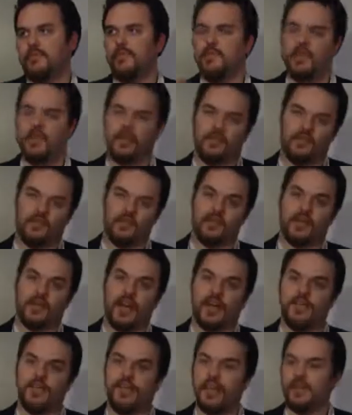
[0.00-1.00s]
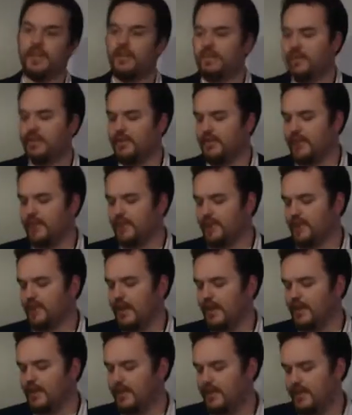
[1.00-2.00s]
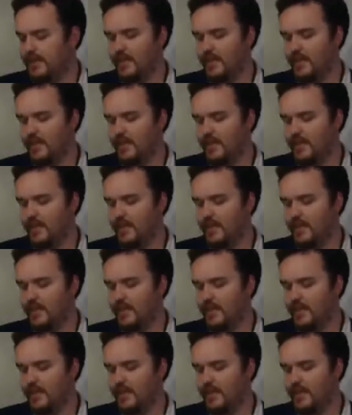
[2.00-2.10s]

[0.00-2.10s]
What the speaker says: you know, so you've got that really sets you out.